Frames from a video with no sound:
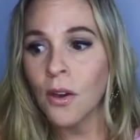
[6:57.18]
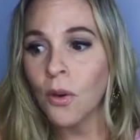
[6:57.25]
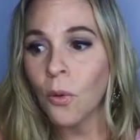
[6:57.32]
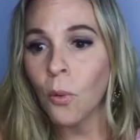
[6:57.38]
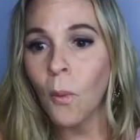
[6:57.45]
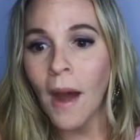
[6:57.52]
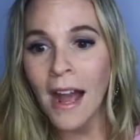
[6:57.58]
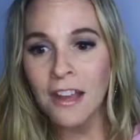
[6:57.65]

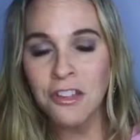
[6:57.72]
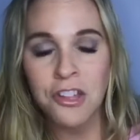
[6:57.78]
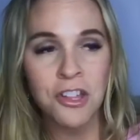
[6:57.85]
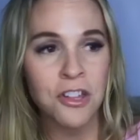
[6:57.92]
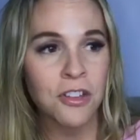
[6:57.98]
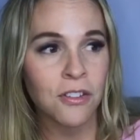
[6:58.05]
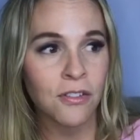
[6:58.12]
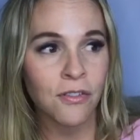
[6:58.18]

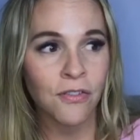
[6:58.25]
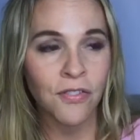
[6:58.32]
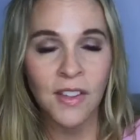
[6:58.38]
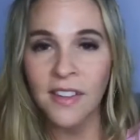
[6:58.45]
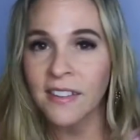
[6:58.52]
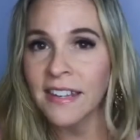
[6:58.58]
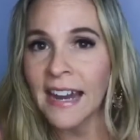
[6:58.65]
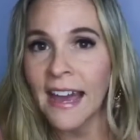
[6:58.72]
watch
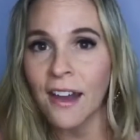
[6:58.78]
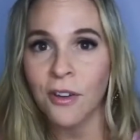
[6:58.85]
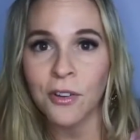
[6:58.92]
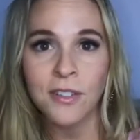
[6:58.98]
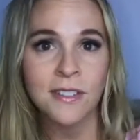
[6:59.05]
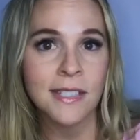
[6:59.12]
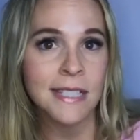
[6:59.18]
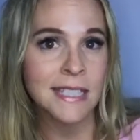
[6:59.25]
feel it
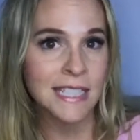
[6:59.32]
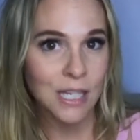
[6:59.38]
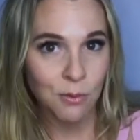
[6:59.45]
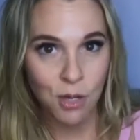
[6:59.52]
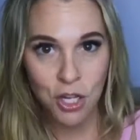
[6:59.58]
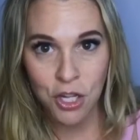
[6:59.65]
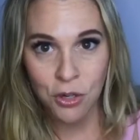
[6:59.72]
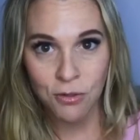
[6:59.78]
out, see
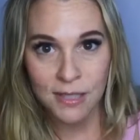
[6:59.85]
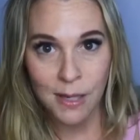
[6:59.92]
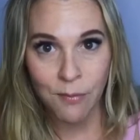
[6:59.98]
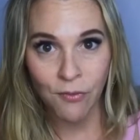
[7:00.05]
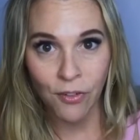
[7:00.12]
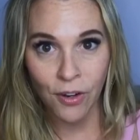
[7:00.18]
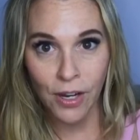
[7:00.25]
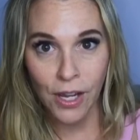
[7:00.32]
what shows
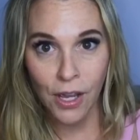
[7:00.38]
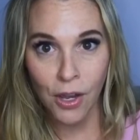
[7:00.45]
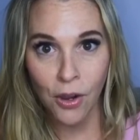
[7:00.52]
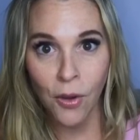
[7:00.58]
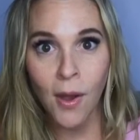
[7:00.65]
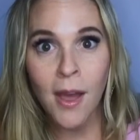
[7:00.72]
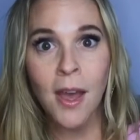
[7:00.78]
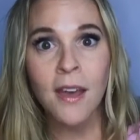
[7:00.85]
up for
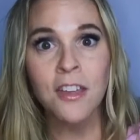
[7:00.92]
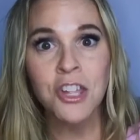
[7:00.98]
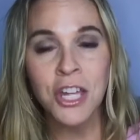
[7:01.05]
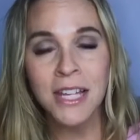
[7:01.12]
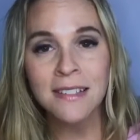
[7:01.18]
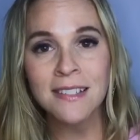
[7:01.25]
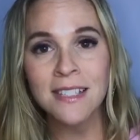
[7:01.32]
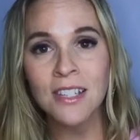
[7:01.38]
you.
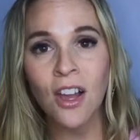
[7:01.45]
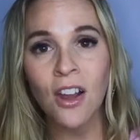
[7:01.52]
Chances